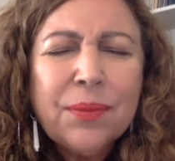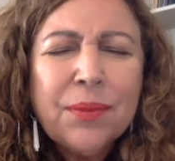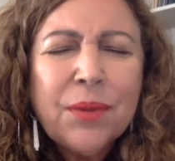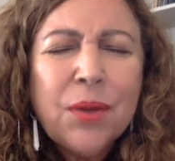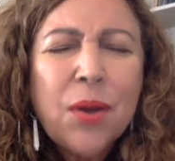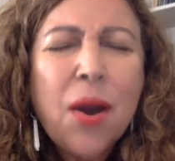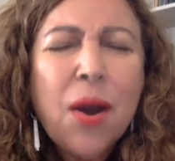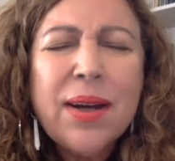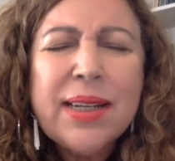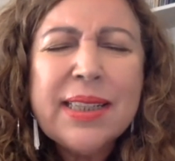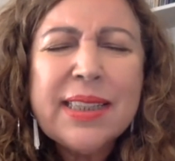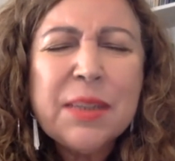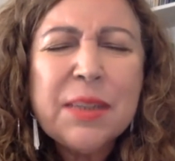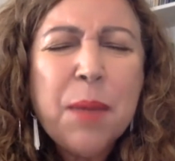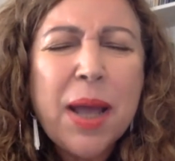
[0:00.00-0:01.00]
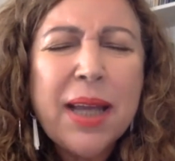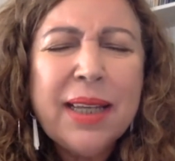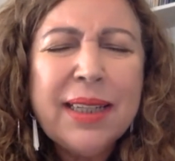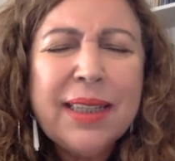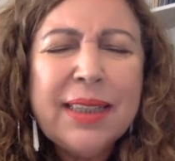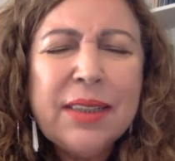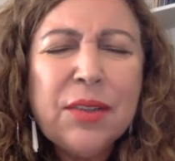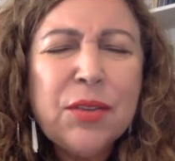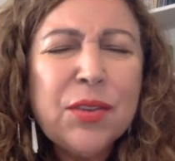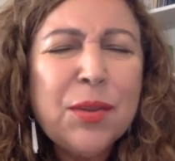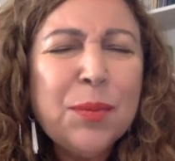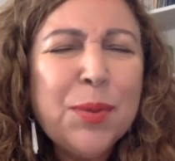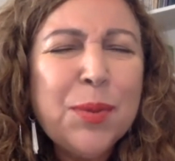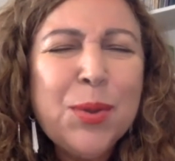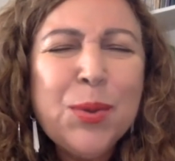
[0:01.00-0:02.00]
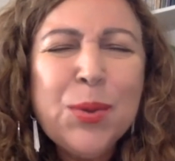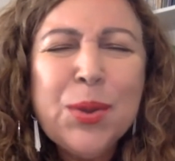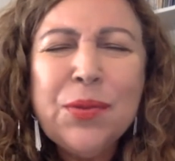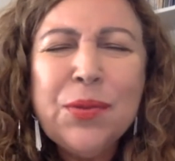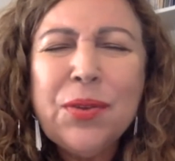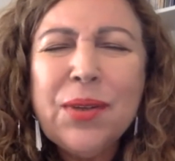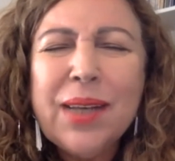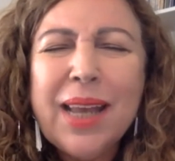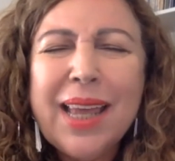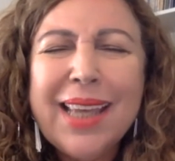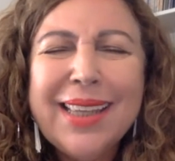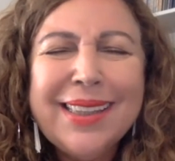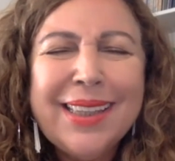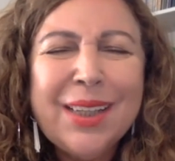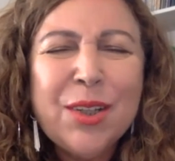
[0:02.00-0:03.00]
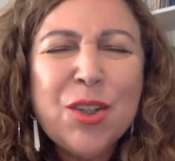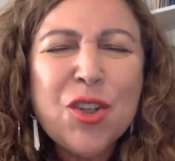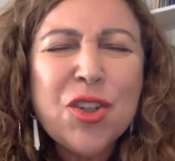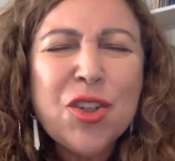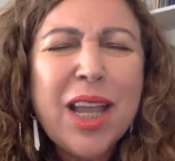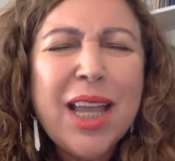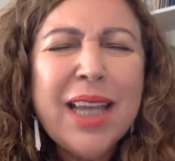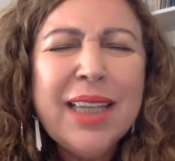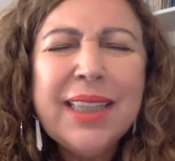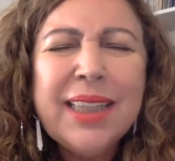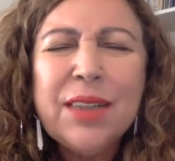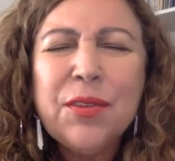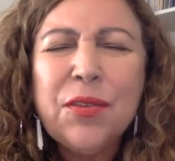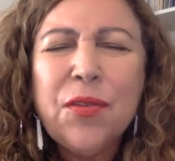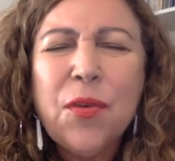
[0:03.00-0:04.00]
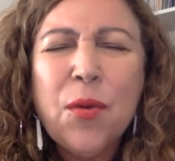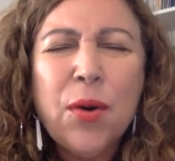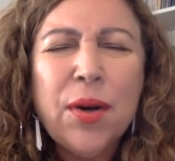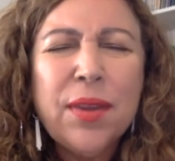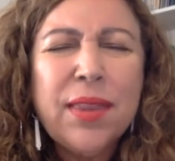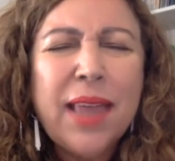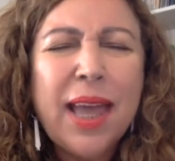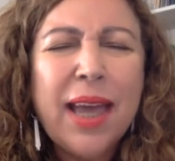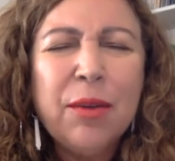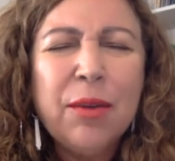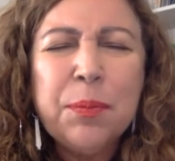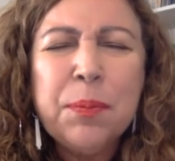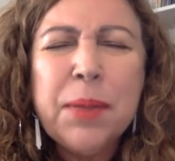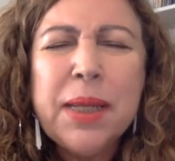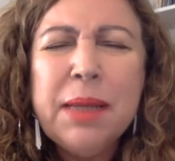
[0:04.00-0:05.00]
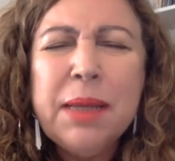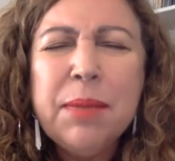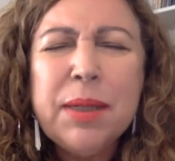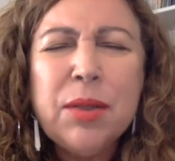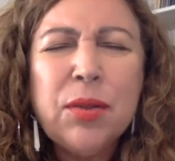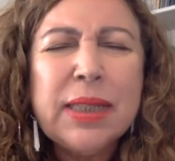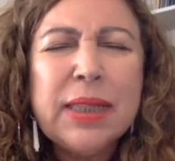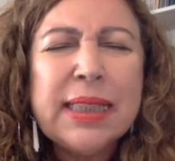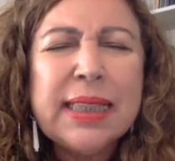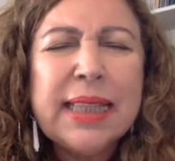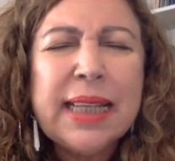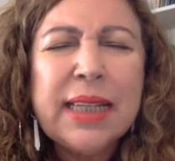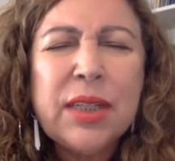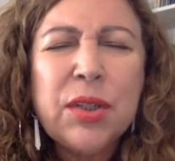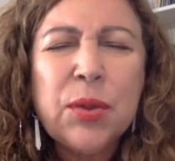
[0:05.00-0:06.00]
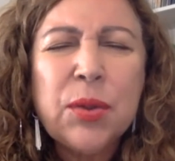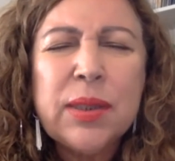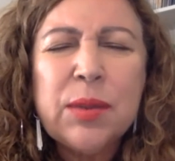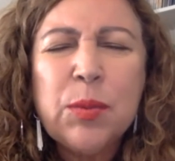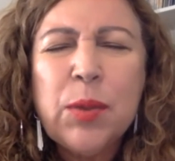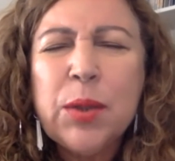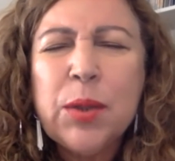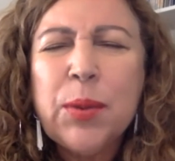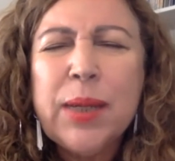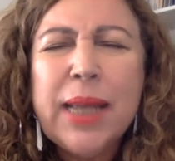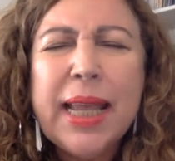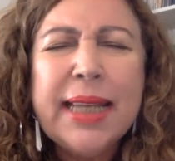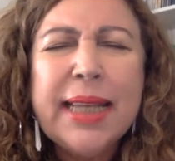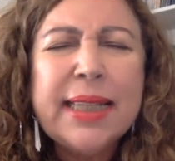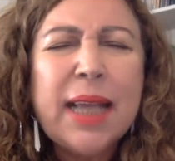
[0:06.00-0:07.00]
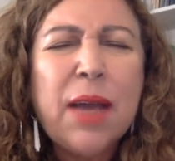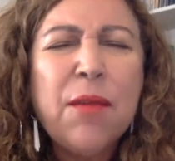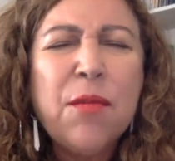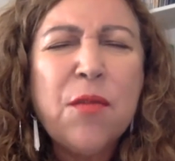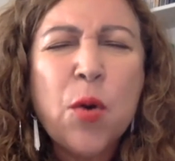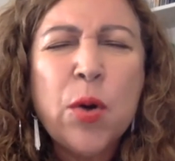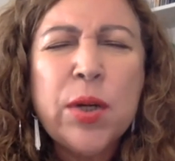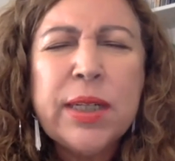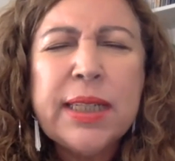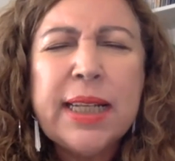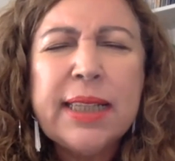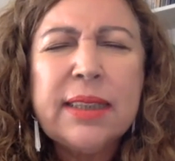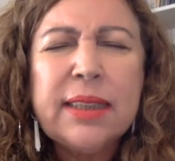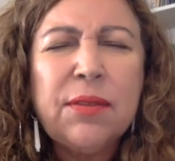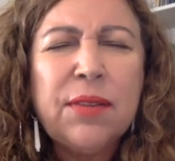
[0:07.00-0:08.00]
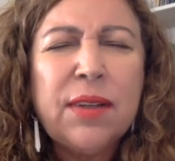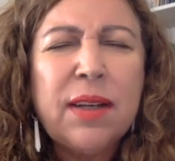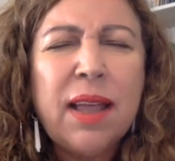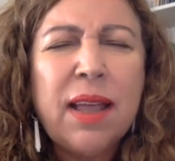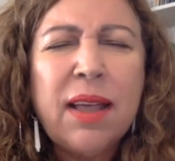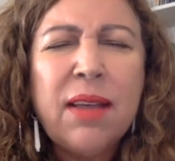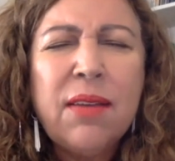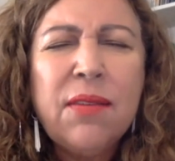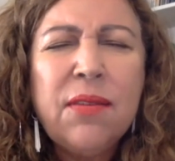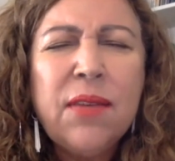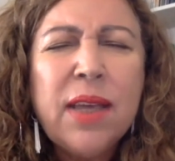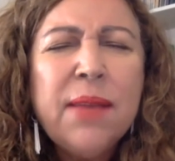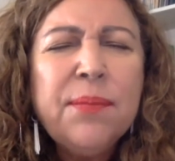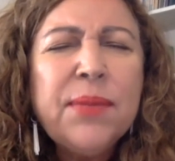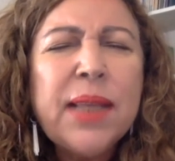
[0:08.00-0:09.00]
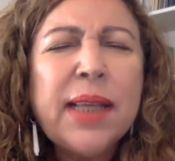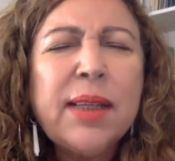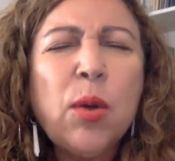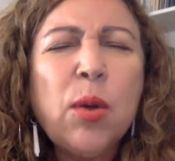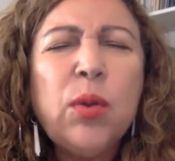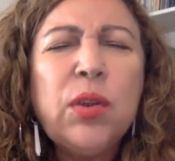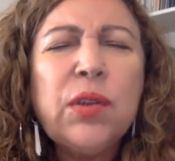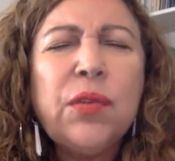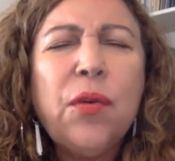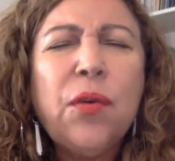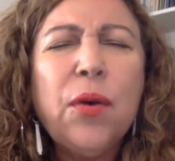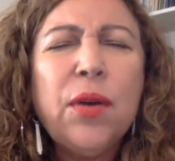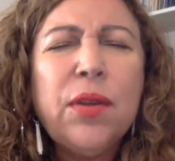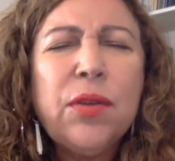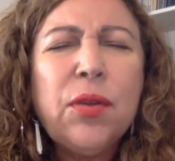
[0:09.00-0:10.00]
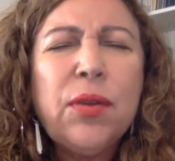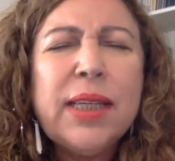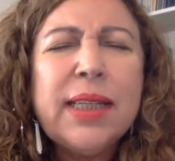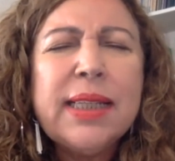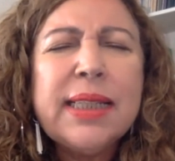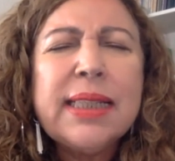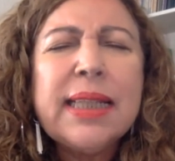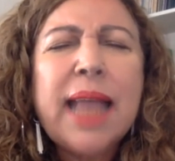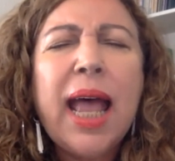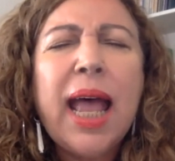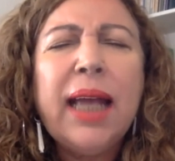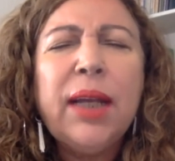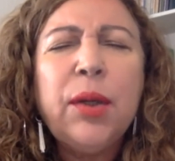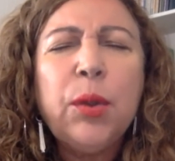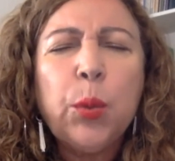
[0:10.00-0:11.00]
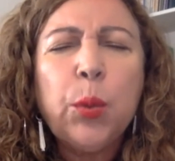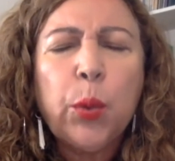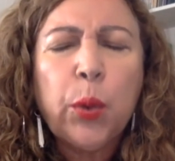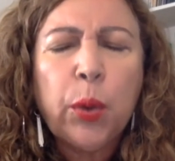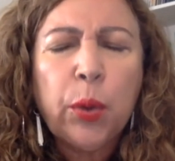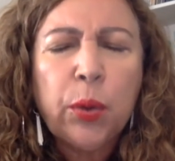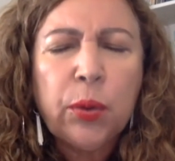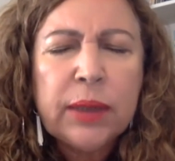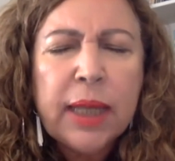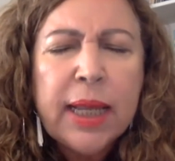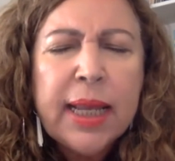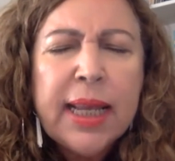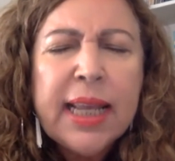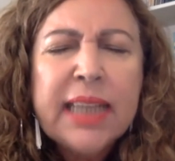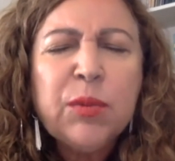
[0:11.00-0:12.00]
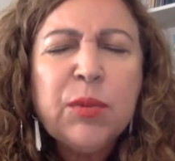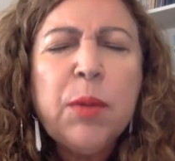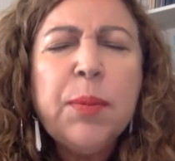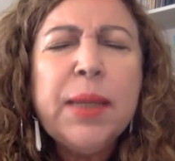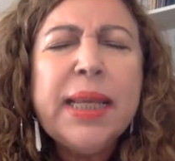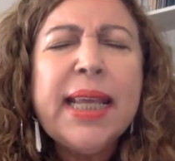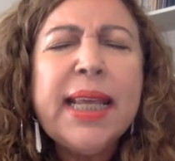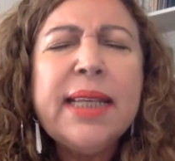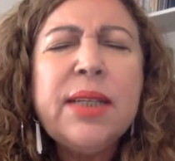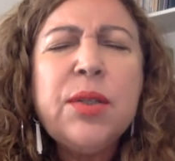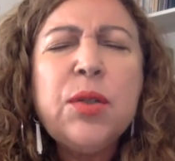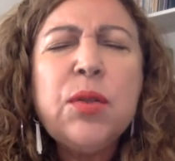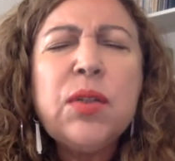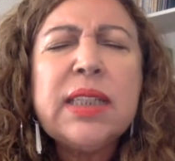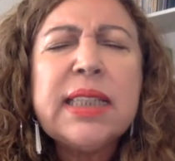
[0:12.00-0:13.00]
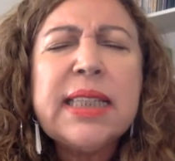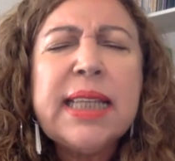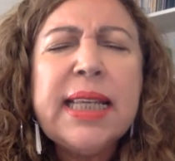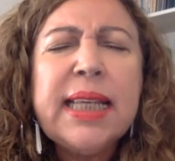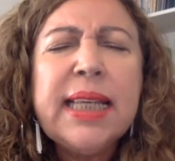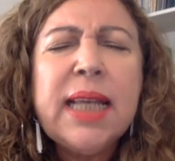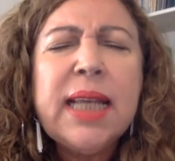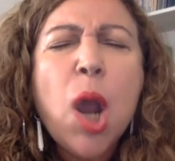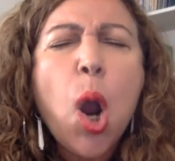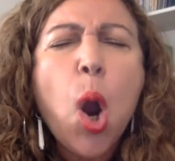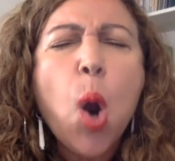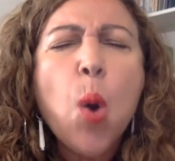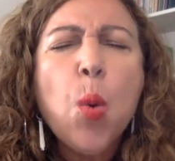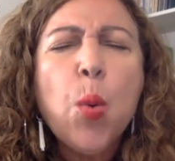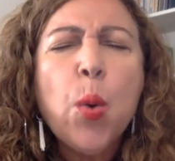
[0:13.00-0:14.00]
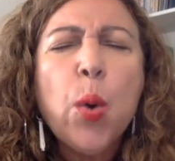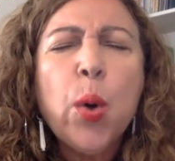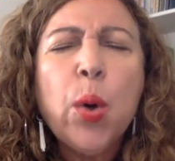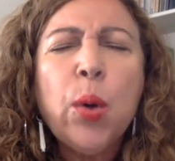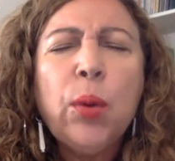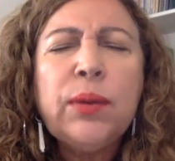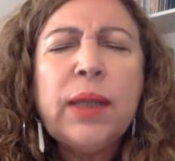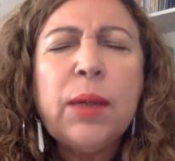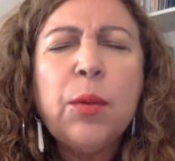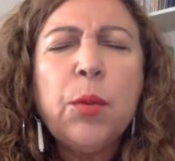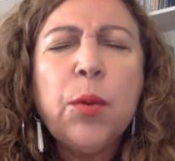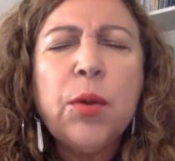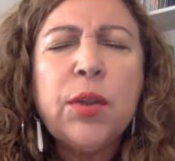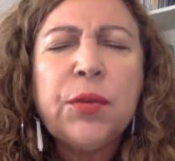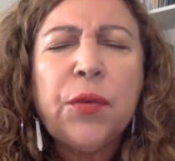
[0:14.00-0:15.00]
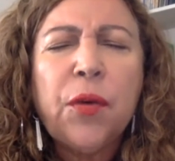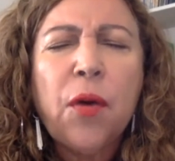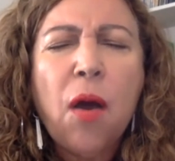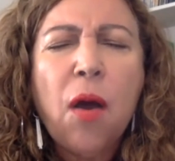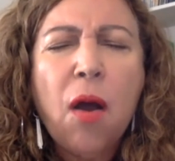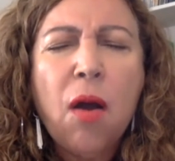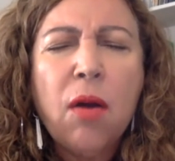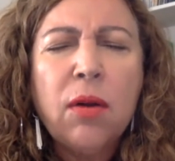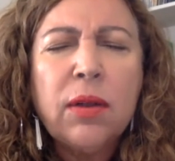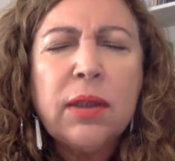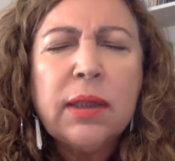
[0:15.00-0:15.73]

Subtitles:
Your heart is smiling. There's a beautiful light there. Shine it forth out. Beam it to the center as we create a vortex of love that goes forth to the entire world as we begin to see a world that works for all.